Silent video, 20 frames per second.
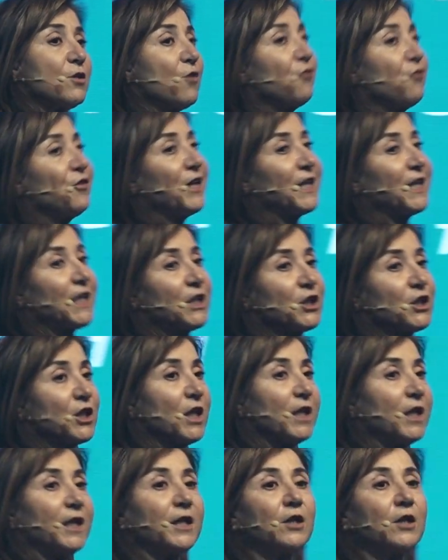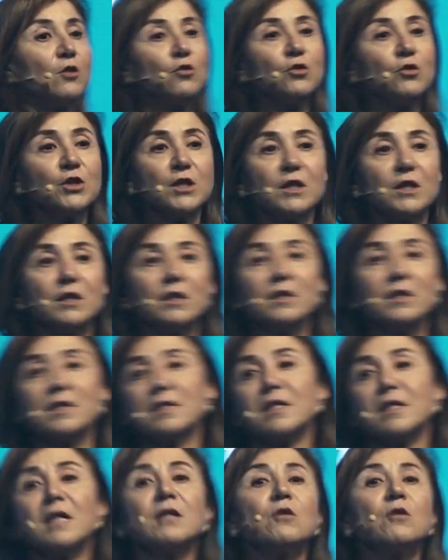of financial inclusion is
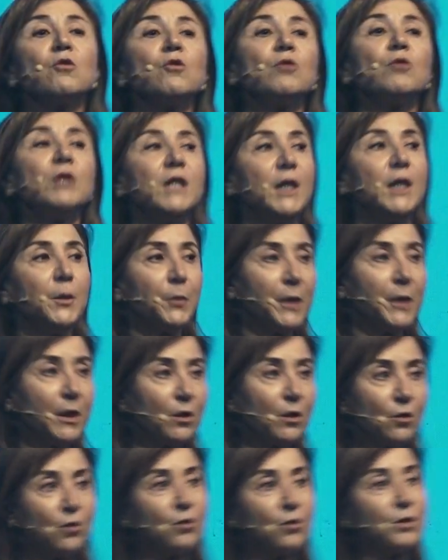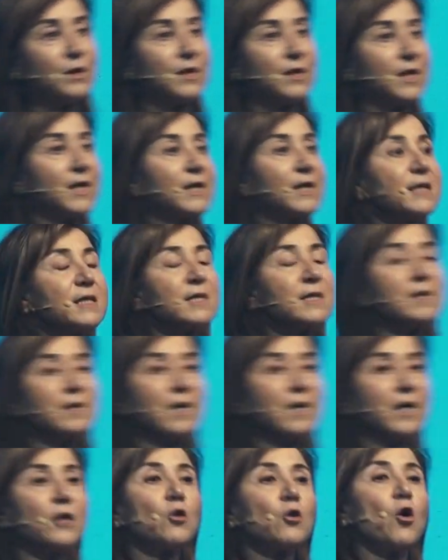not only because it's
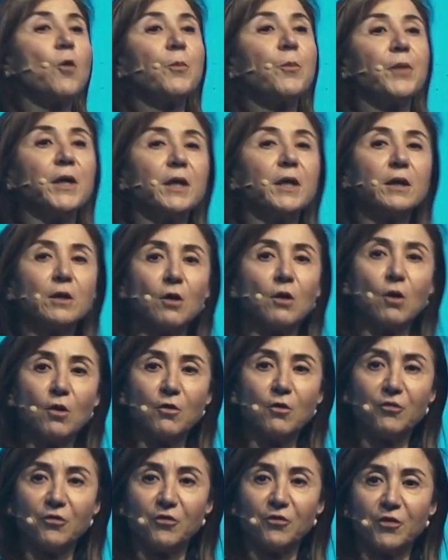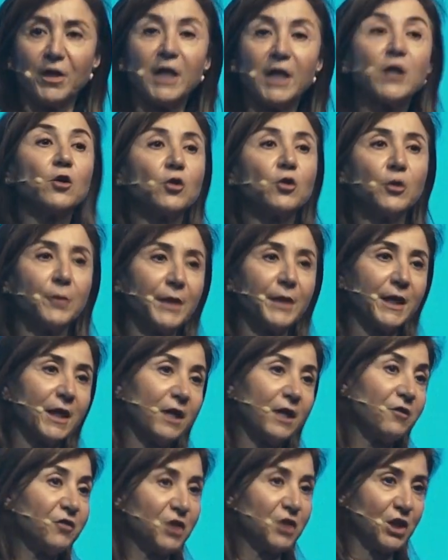a topic of economic
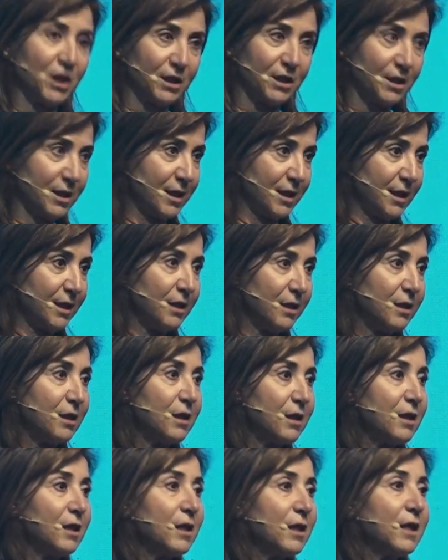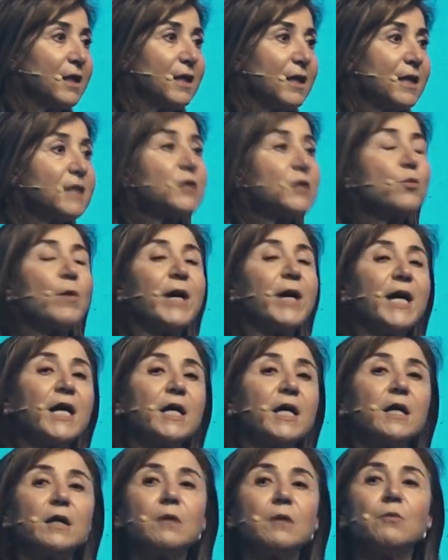efficiency, it's
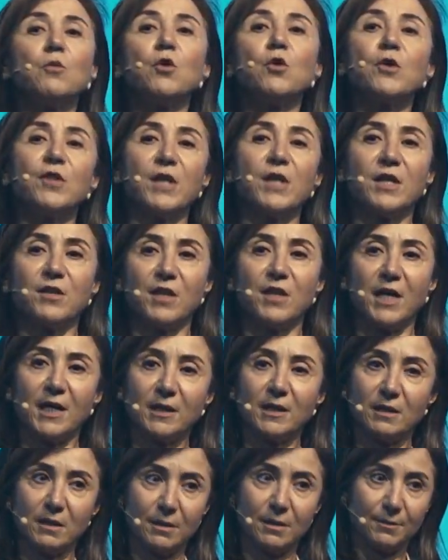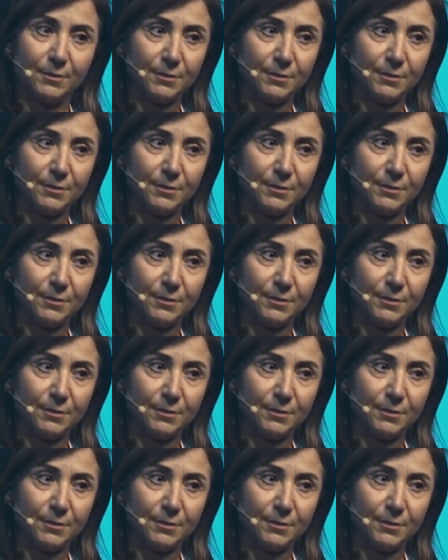way more than that.